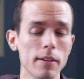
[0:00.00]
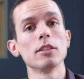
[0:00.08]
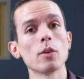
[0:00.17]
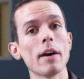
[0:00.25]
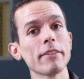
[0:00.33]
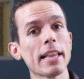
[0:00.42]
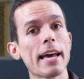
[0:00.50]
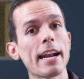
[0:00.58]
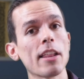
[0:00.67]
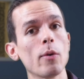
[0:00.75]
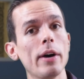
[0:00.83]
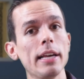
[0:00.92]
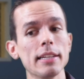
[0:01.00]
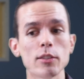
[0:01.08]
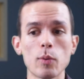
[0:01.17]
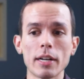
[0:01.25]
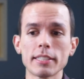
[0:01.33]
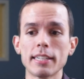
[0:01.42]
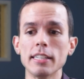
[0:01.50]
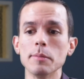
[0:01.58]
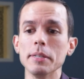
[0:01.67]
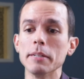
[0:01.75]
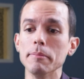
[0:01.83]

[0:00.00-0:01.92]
So having that out of the way, let's watch kids meet